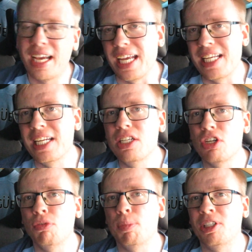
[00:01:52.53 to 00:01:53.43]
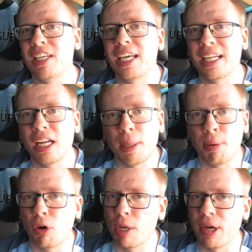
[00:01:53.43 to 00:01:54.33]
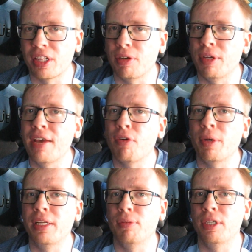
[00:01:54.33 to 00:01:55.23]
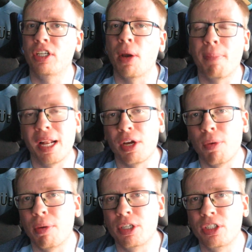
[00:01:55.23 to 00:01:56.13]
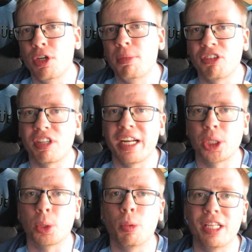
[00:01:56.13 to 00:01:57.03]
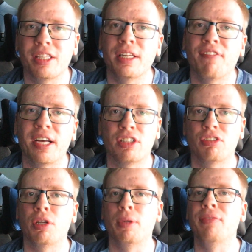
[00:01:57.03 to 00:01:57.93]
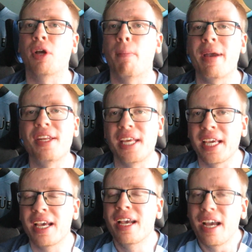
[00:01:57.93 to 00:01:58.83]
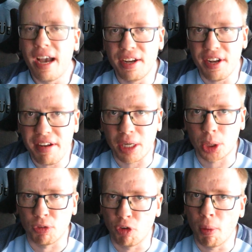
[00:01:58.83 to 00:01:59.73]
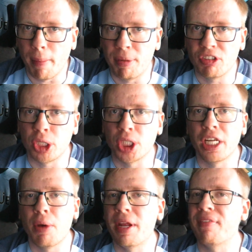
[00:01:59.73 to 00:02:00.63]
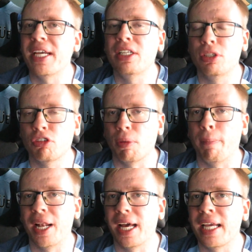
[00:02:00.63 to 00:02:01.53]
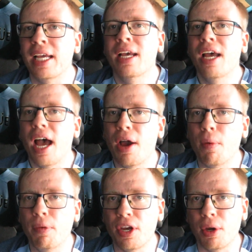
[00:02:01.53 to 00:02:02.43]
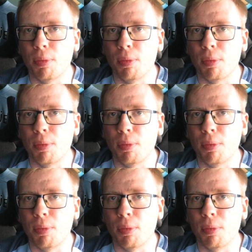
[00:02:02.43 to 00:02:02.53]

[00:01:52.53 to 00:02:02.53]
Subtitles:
he didn't do particularly poorly, but I think whenever we don't play well, we do miss the natural width and the fact that we've got Mendy in a natural forward position, you know, whenever he doesn't play. And